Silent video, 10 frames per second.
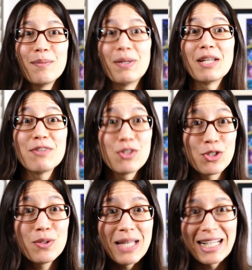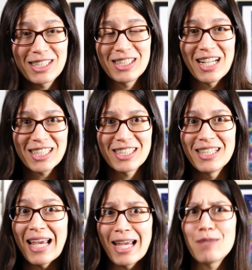But if you do like deduction,
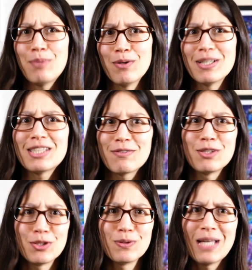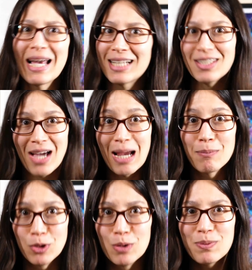and bonus, if you do like
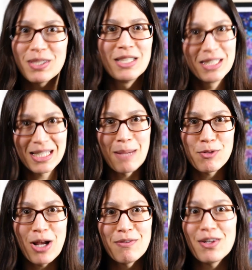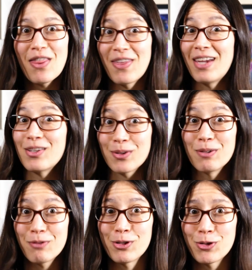time loops and time travel, then you're in
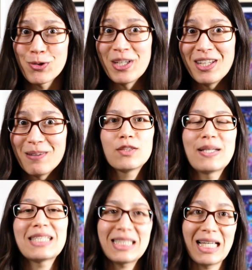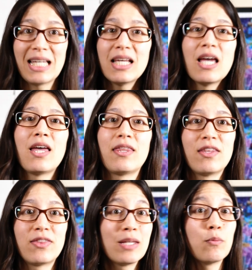for a treat. So as I said,
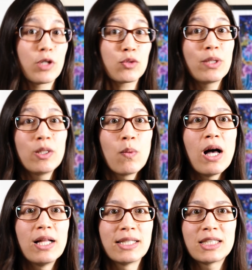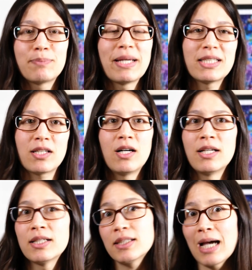the theme works really well. It's based
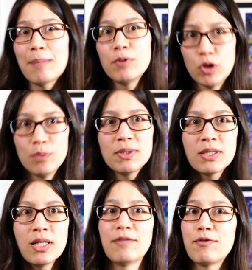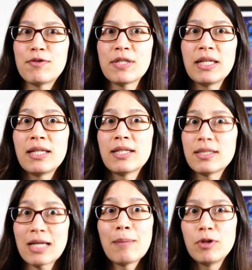on time loops. If you've seen
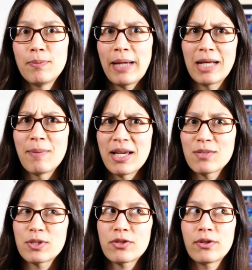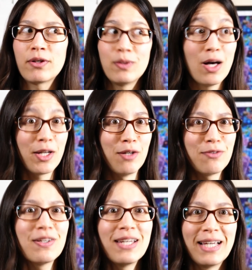time loop animes, which there lot
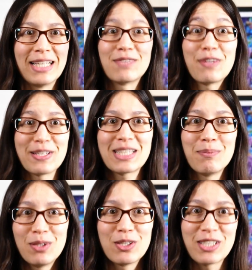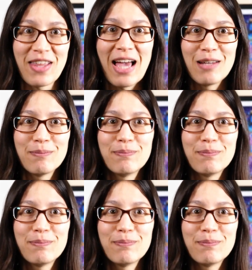of, it's very similar to that.